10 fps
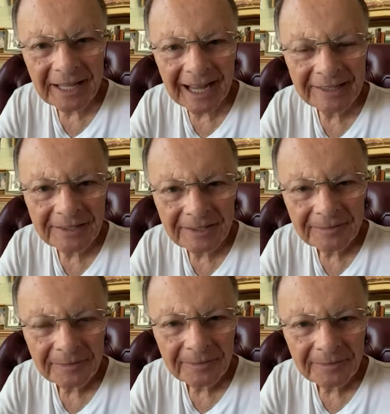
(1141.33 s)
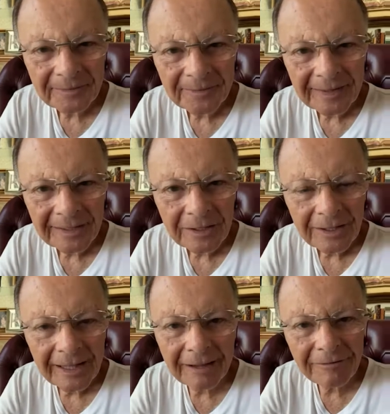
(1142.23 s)
all this
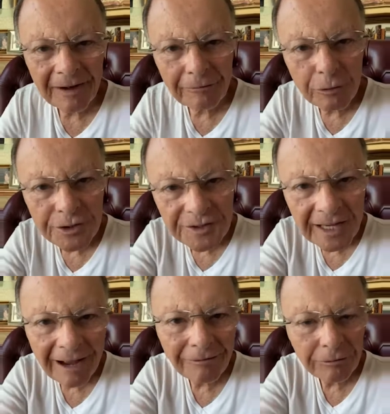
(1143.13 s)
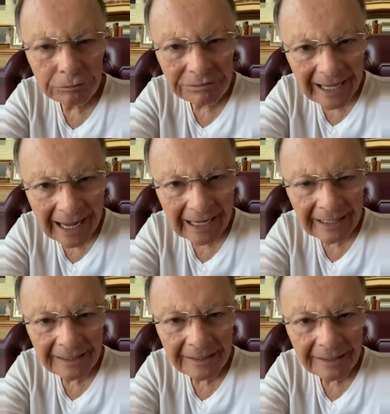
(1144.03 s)
storm would
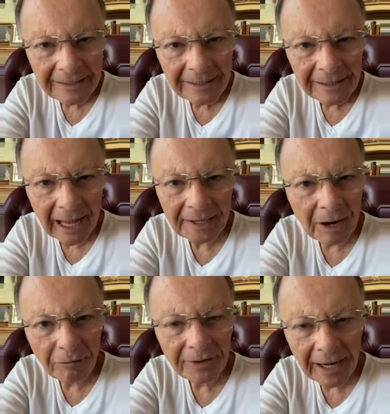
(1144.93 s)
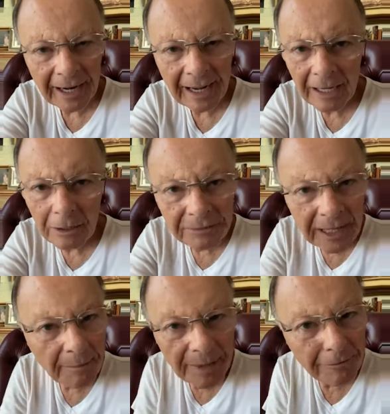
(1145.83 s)
make you sink,
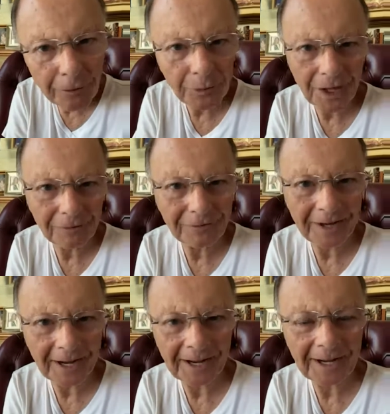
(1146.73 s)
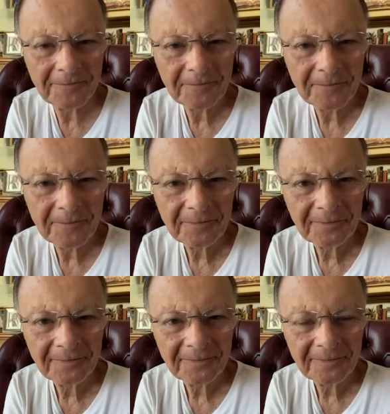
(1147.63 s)
I will also
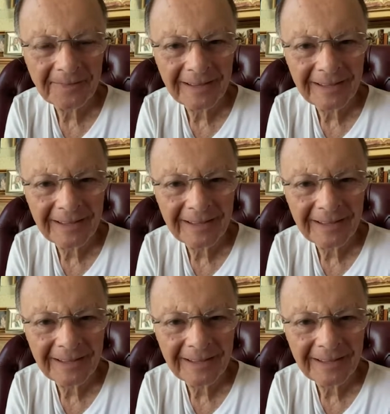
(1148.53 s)
sink.